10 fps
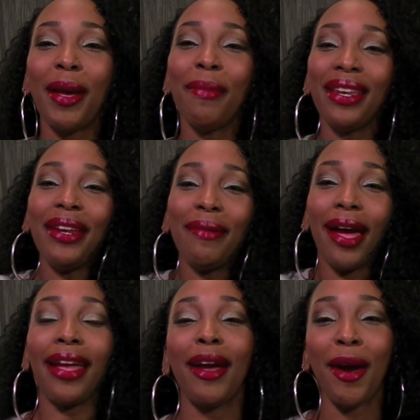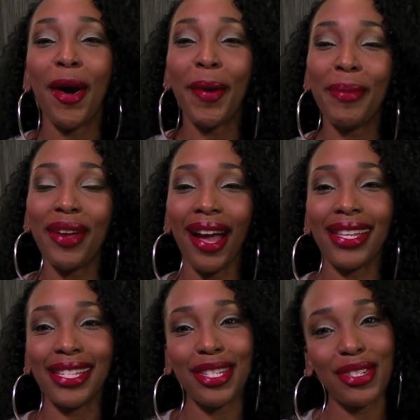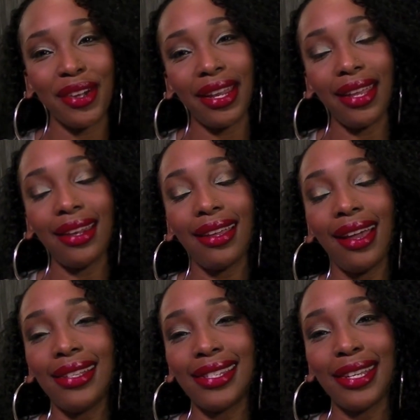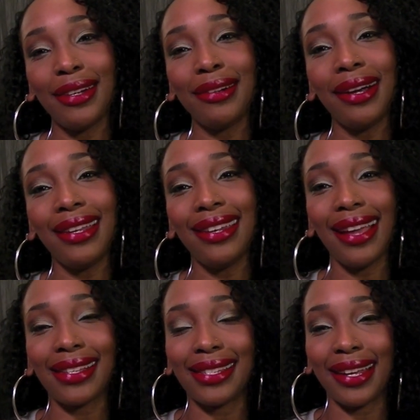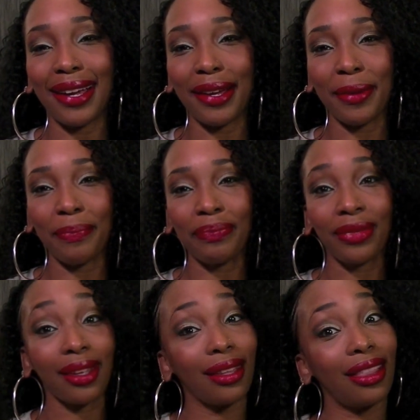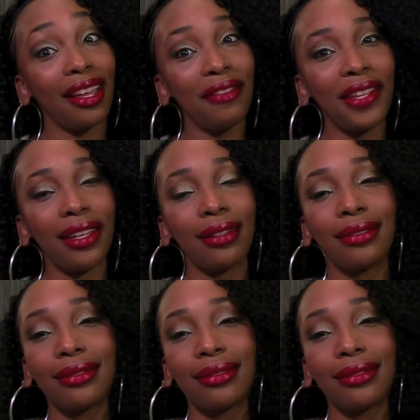But anyway, hope you guys enjoyed it. Until next time, love you.